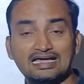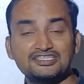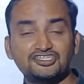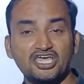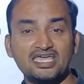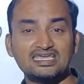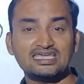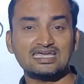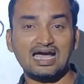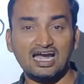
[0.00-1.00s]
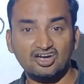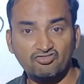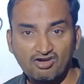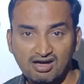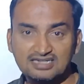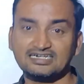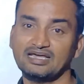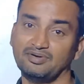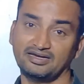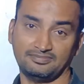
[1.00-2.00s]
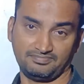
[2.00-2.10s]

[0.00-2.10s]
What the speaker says: JEE Advanced and NEET.